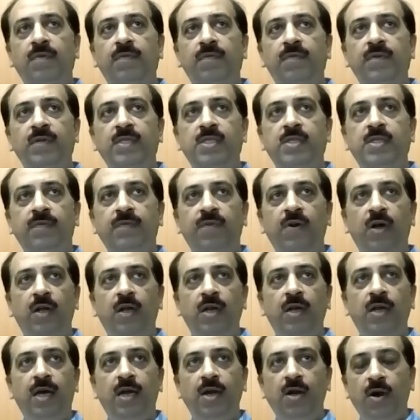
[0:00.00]
First of
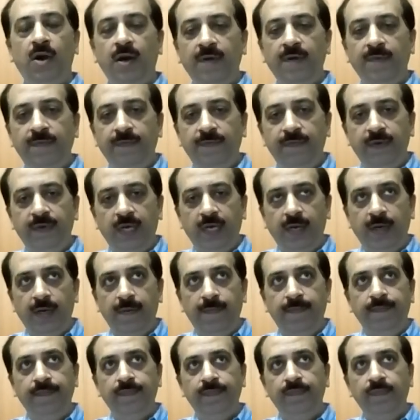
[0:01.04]
all, a lot